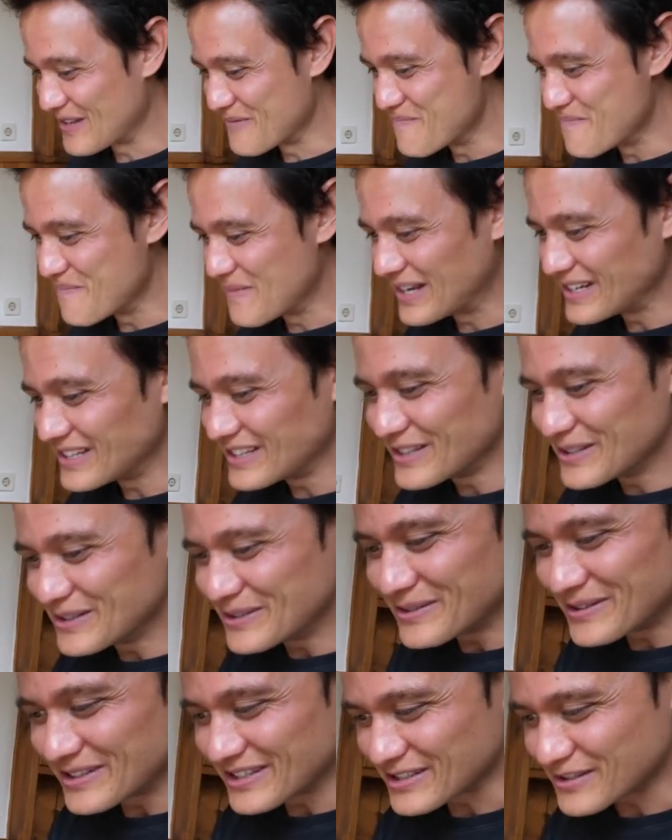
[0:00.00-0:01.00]
The
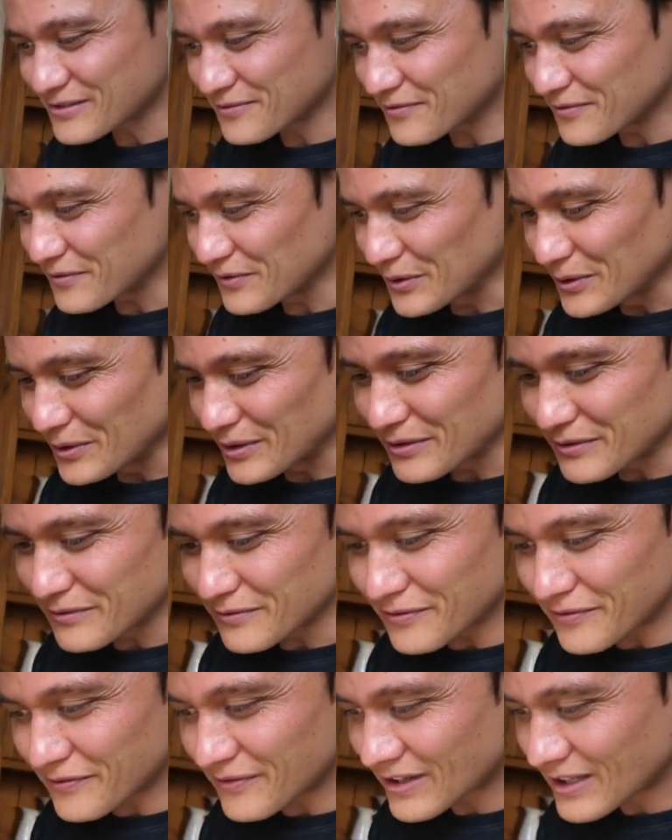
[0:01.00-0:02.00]
menu is full
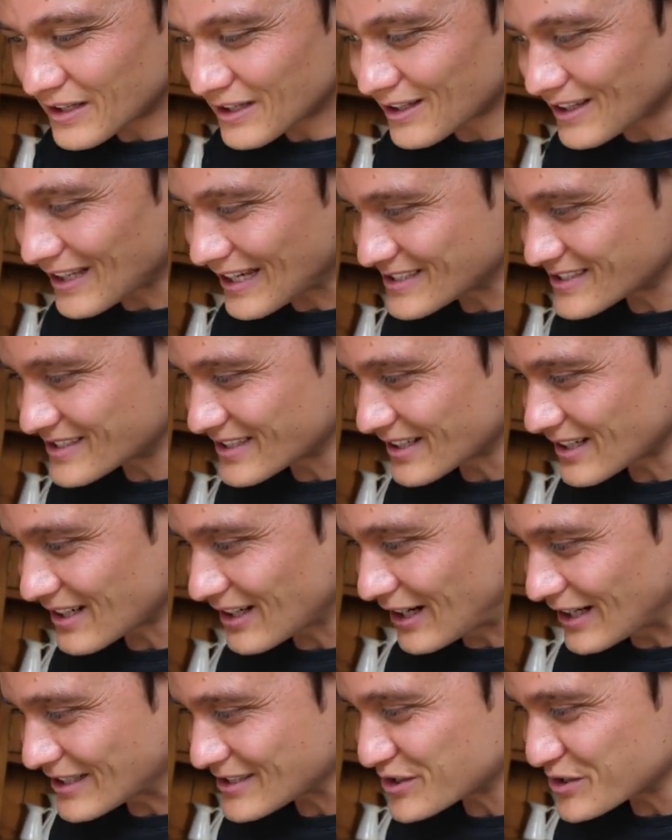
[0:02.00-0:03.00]
of classic
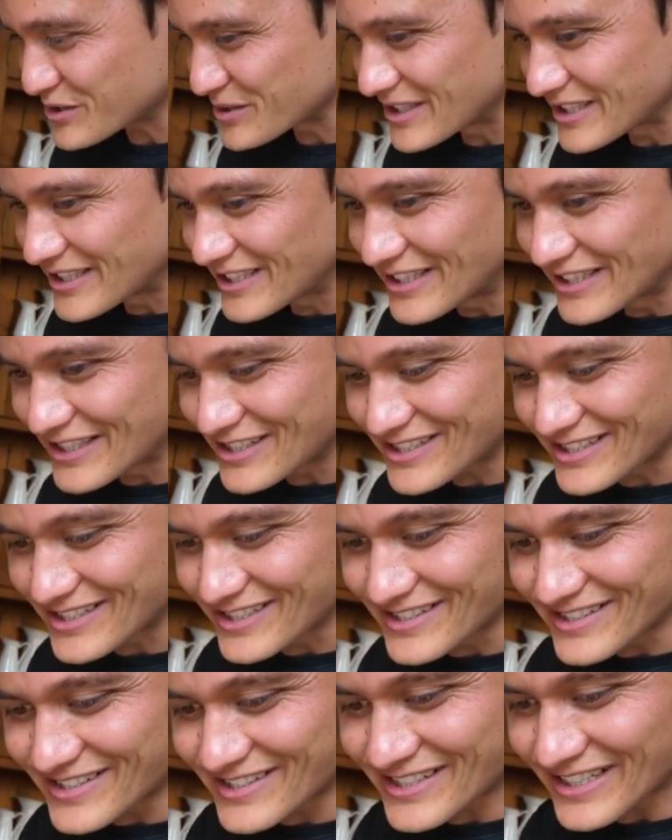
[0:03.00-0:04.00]
Austrian
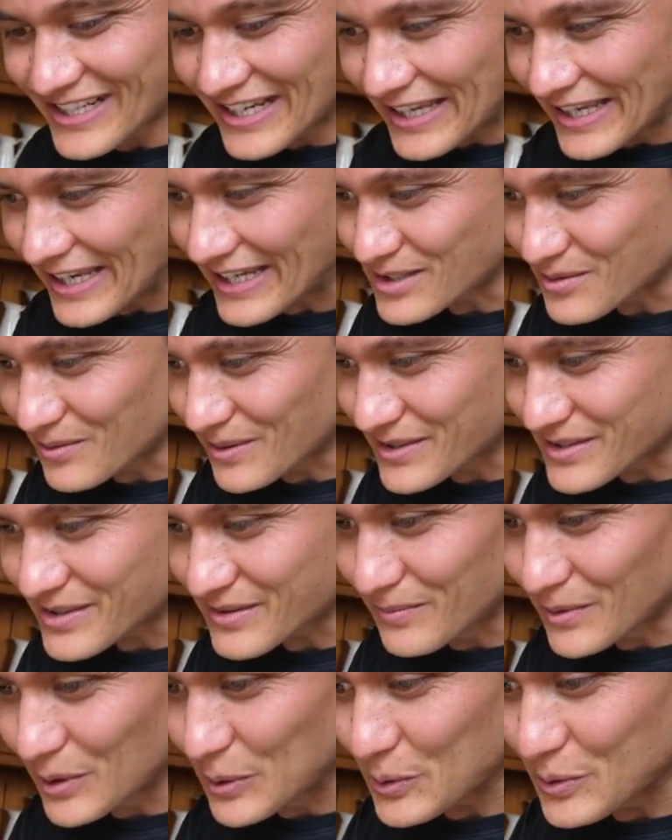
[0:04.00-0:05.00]
dishes as well as
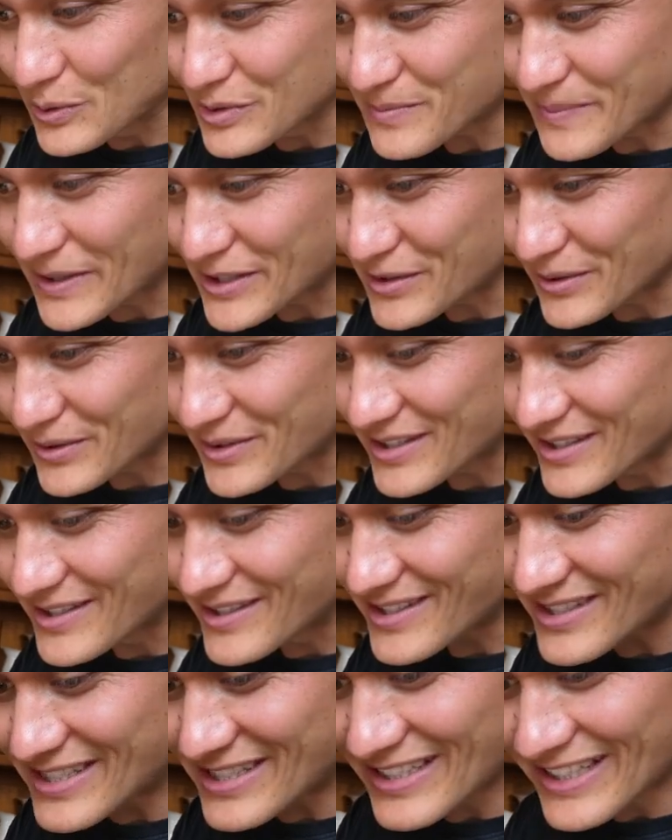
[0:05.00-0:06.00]
some local
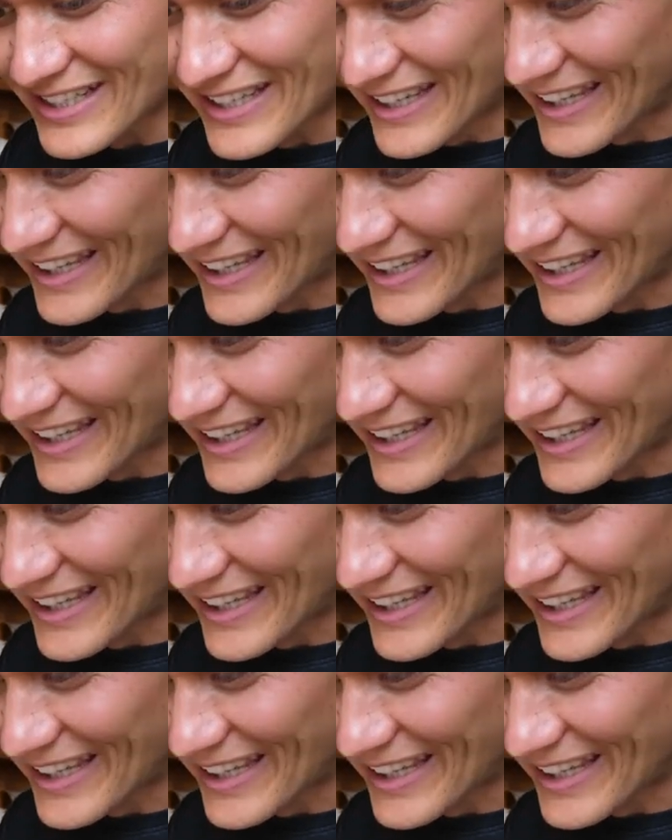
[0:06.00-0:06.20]
specialties